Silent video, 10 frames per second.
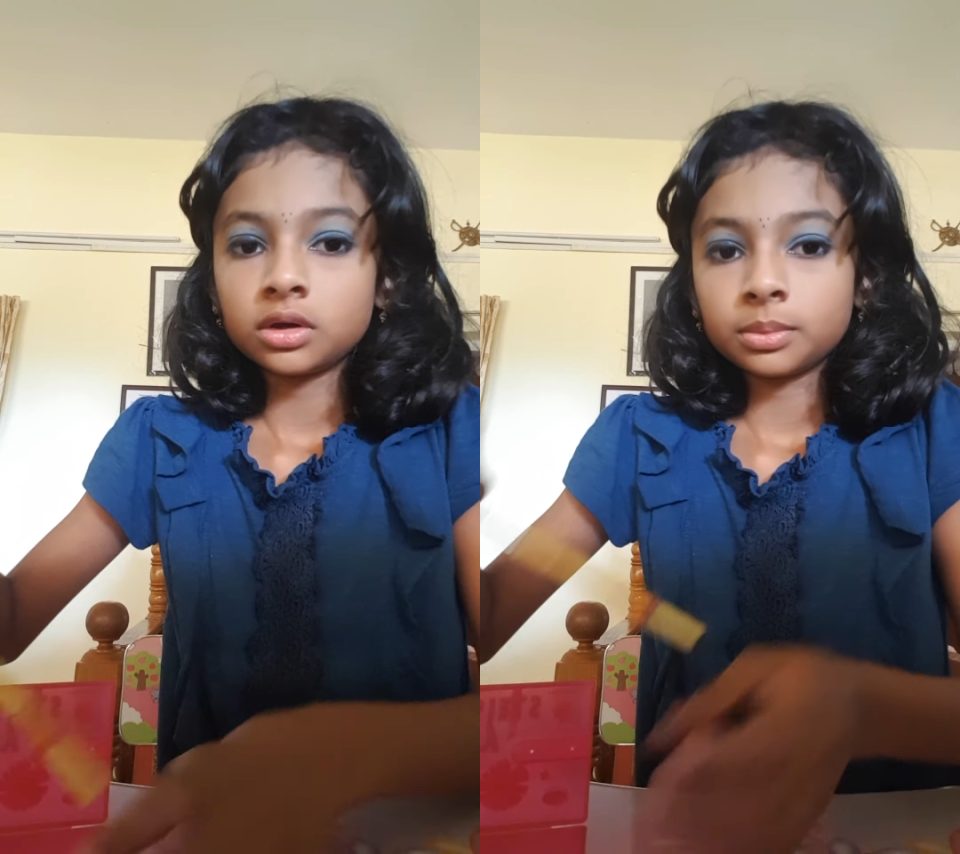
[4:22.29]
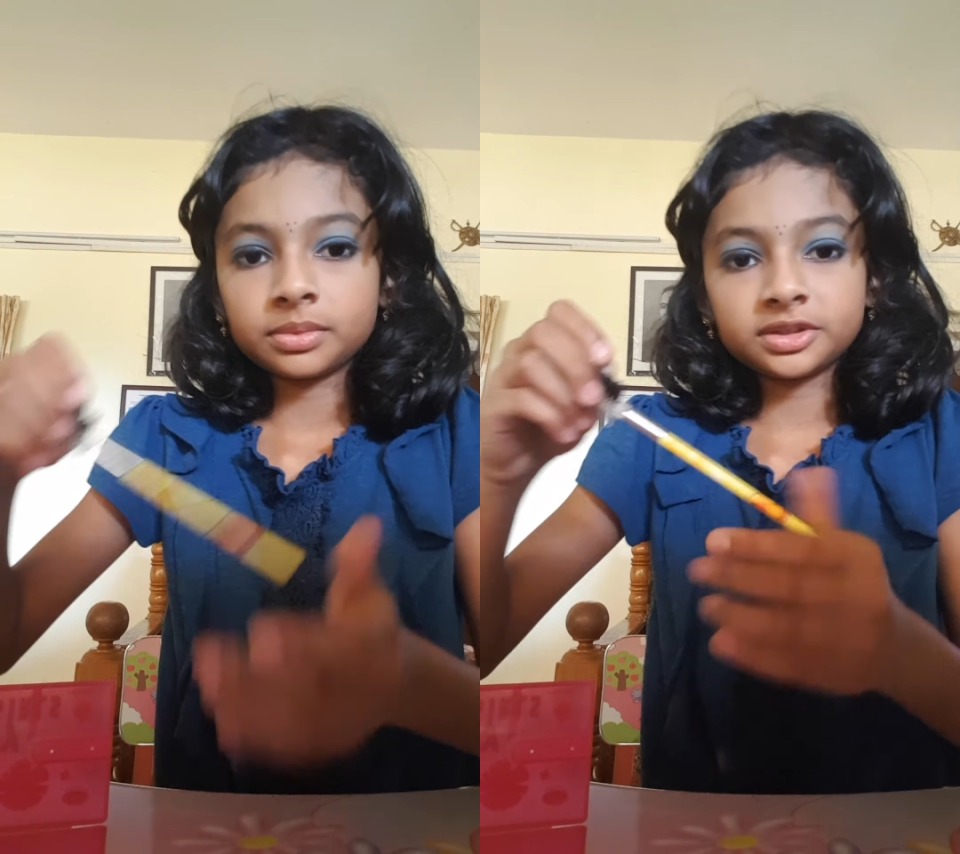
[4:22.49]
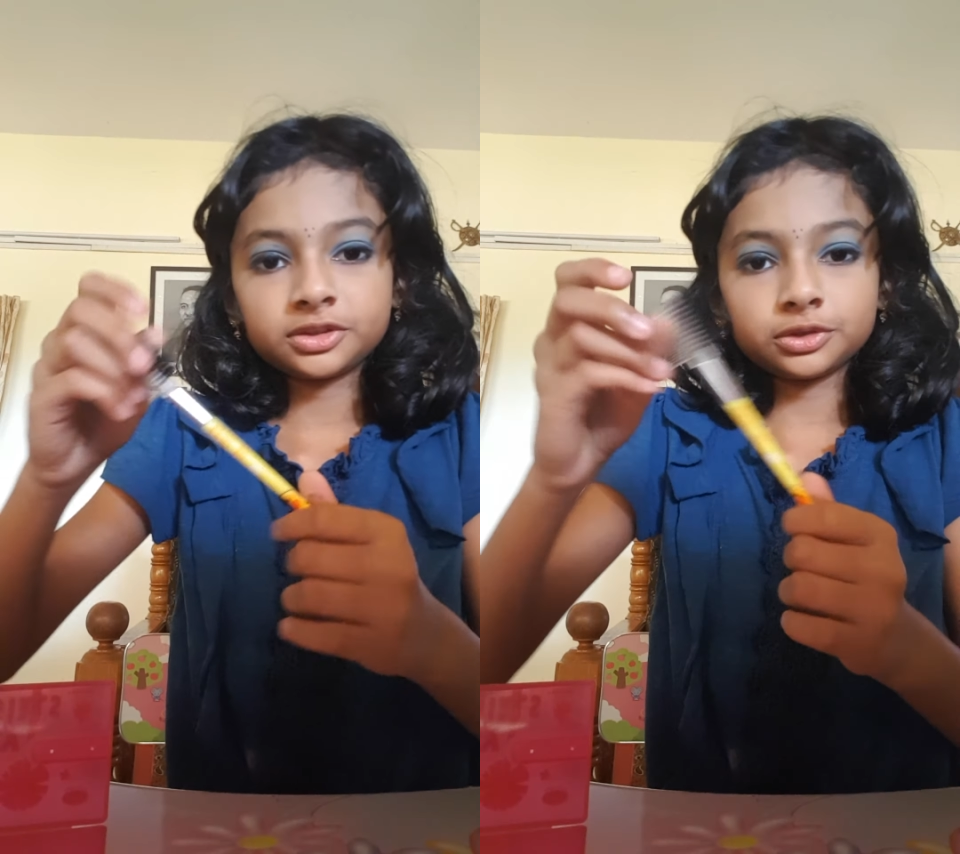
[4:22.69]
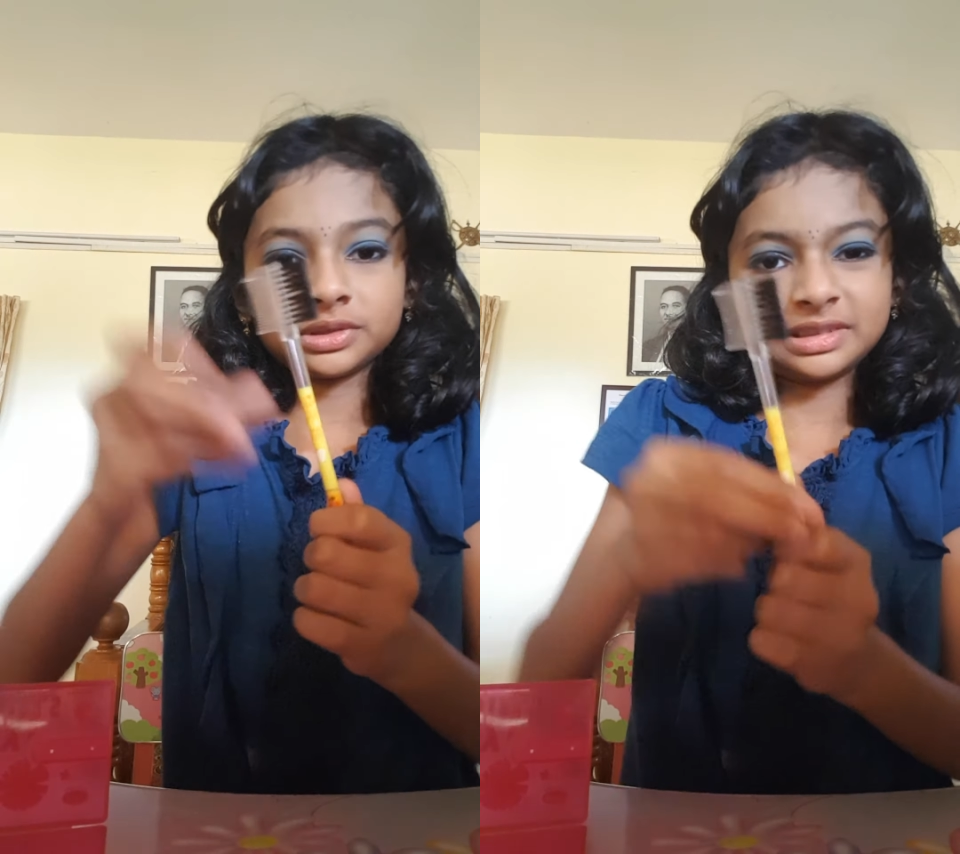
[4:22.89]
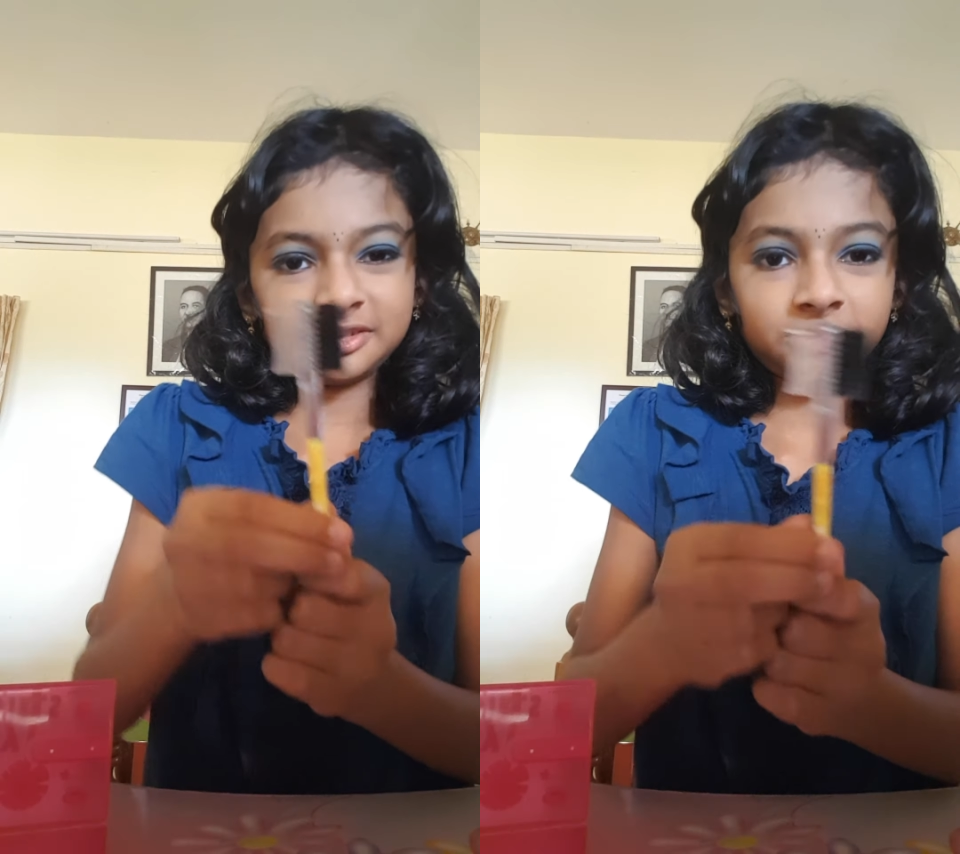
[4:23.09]
But
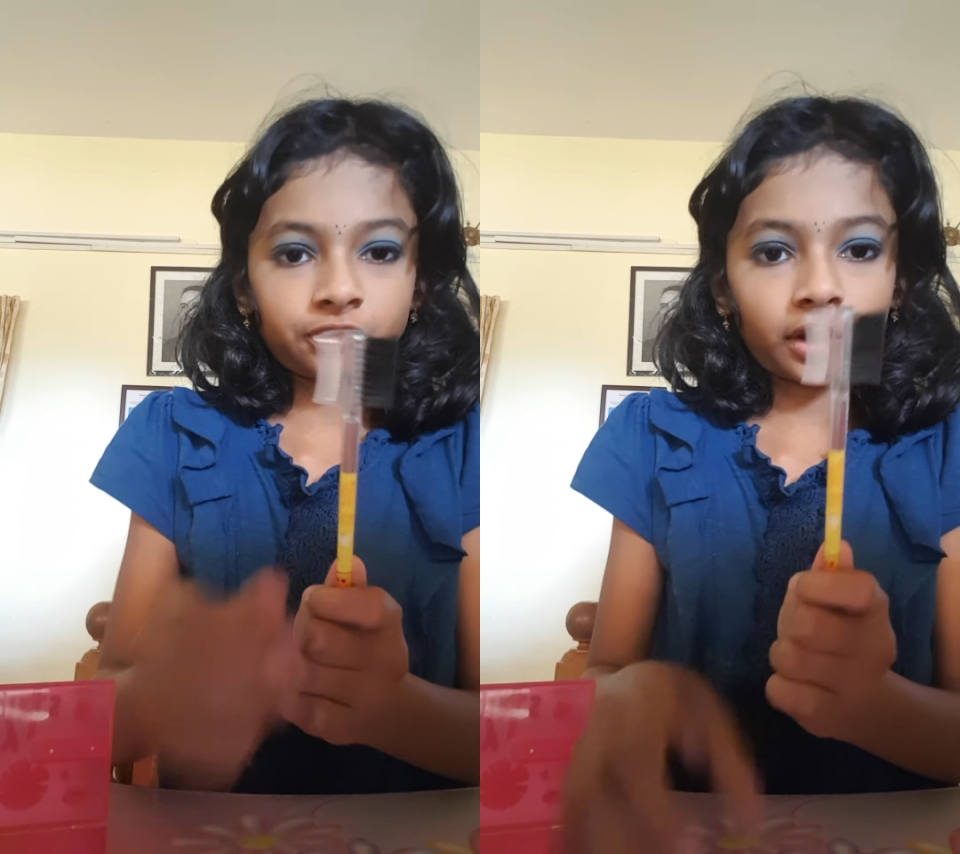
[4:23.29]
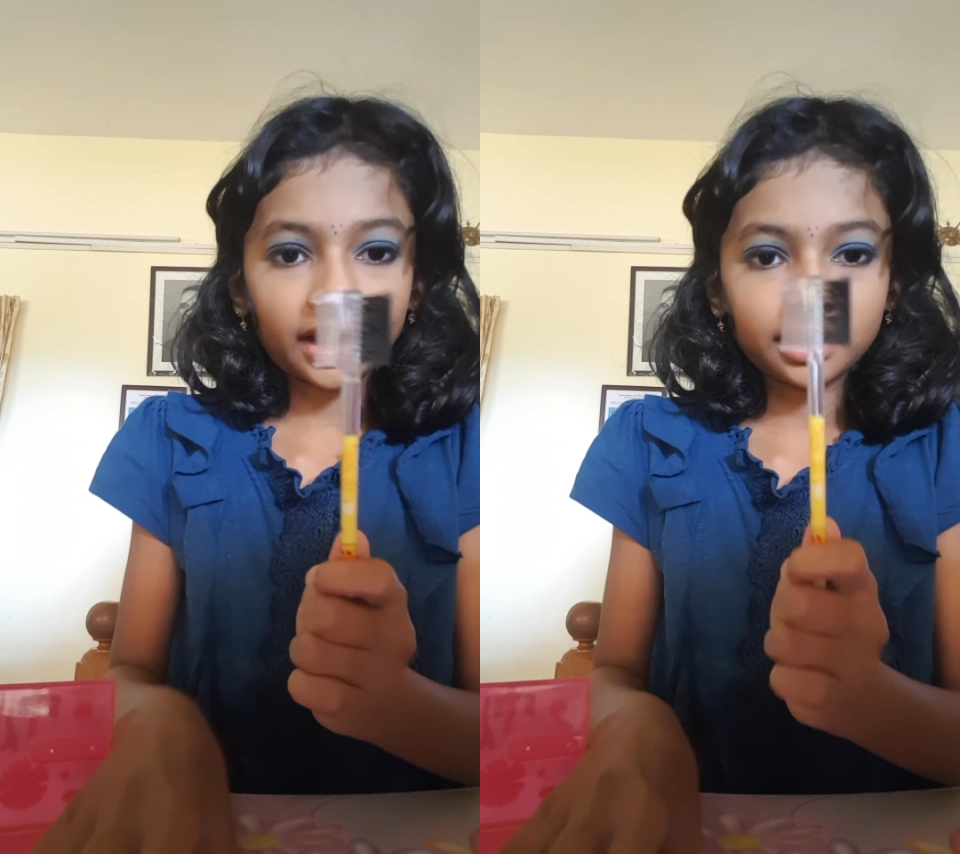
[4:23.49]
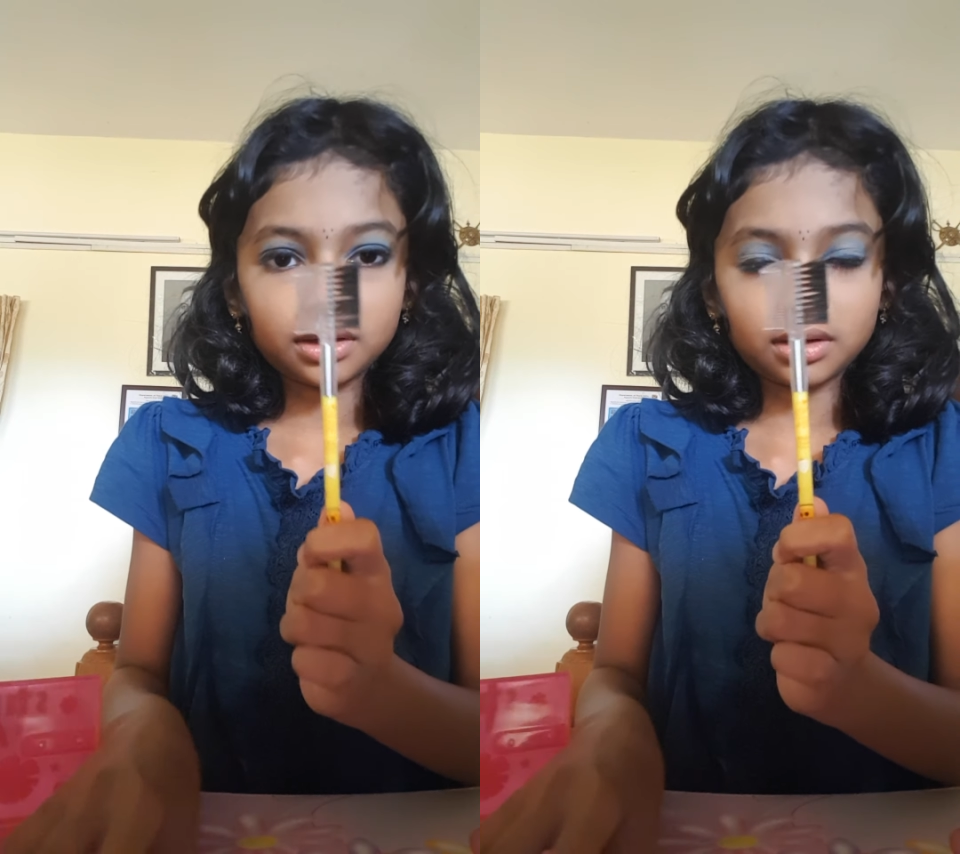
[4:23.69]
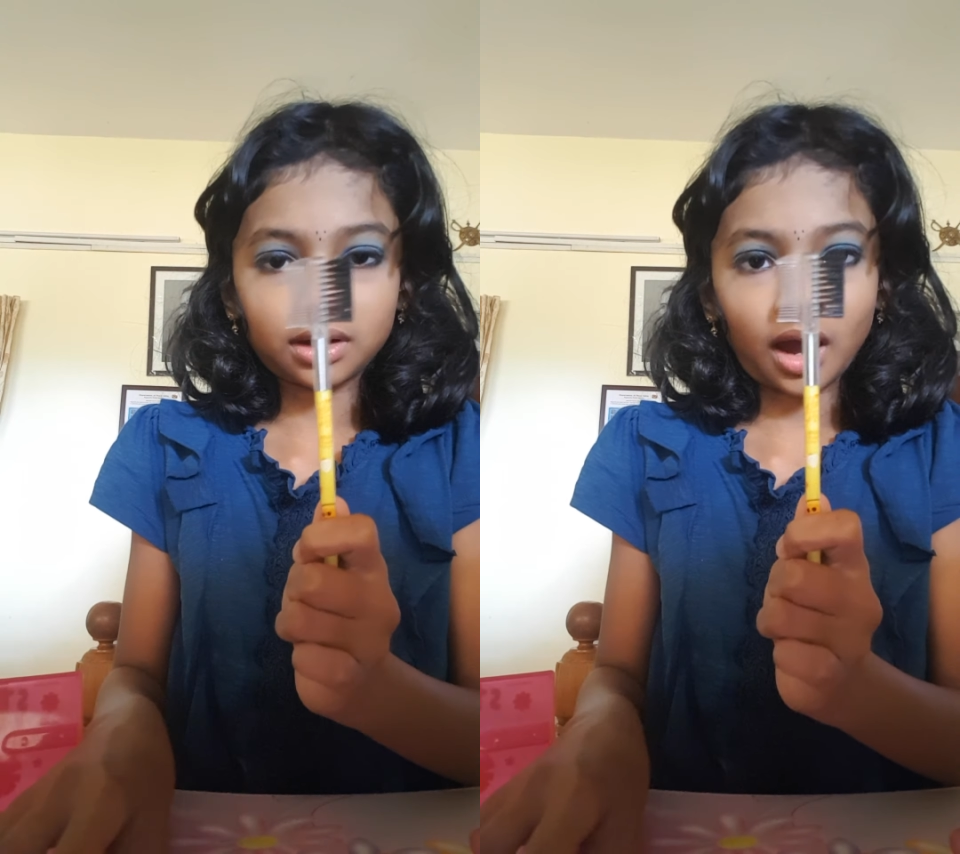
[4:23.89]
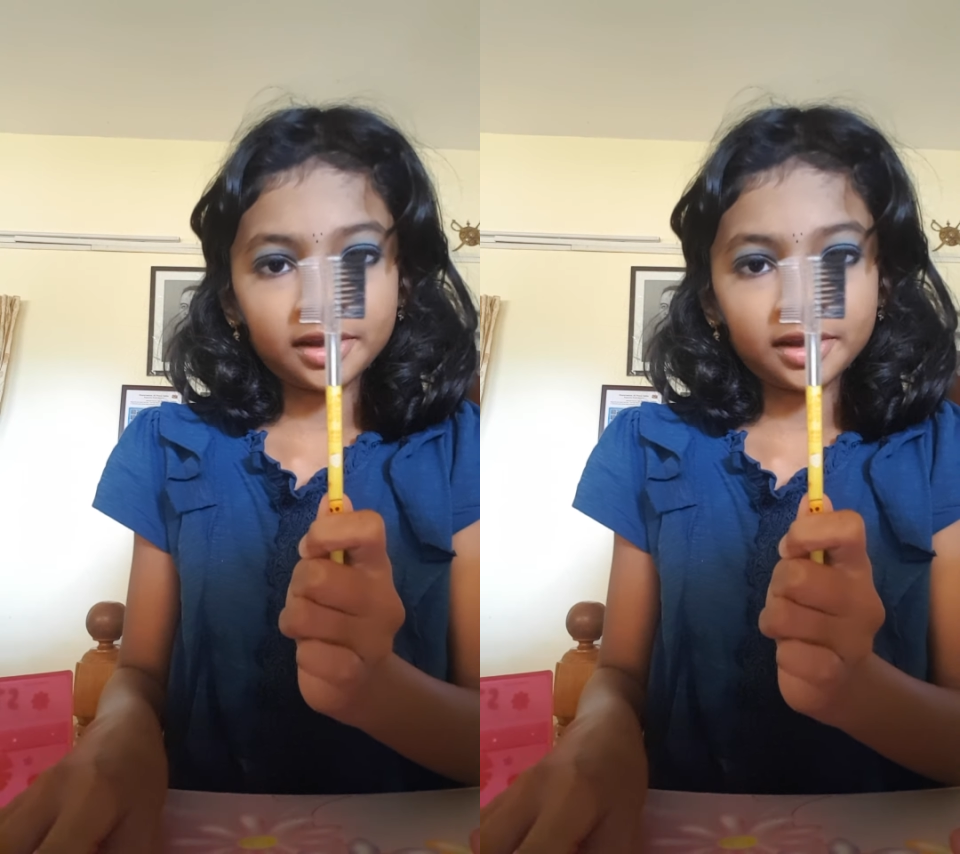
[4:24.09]
this is for I